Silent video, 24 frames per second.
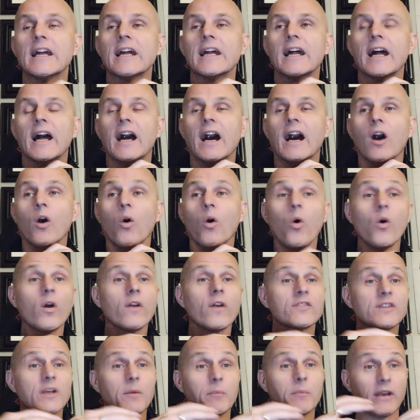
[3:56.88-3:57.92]
Uh,
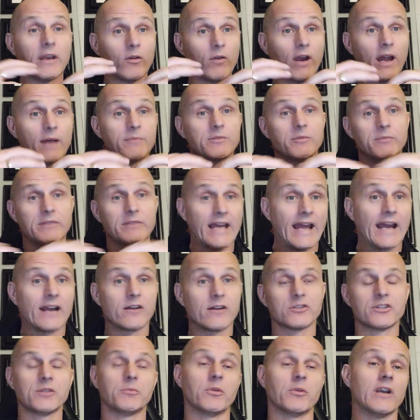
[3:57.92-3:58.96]
or if somebody grabs them,
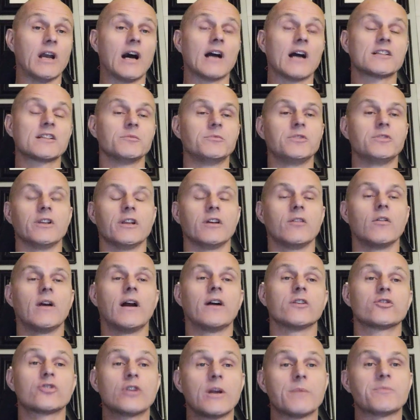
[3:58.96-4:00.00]
tackles them, or knocks them to the
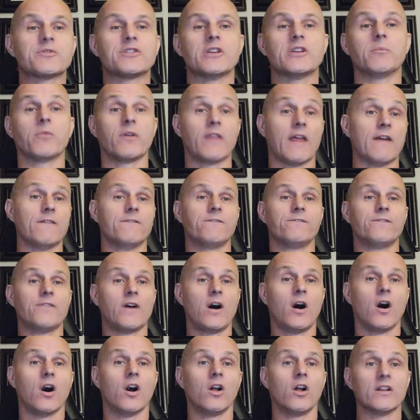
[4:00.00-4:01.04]
ground, trips them, or they
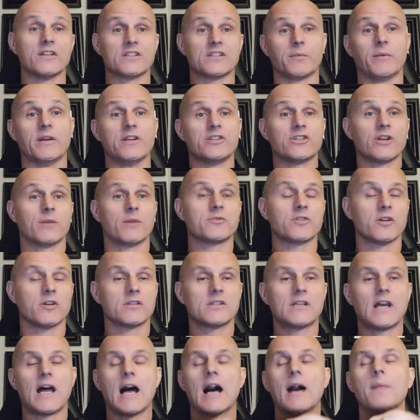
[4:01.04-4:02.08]
fall and somebody jumps
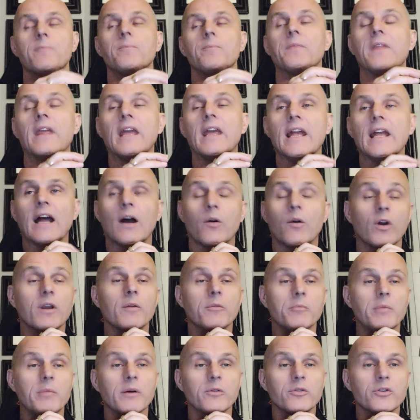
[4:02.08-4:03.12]
on top. I want
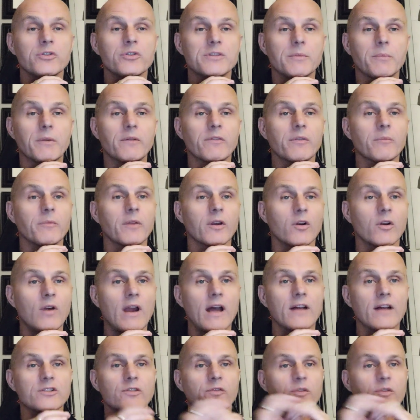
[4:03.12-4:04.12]
them to be able to do something from the ground.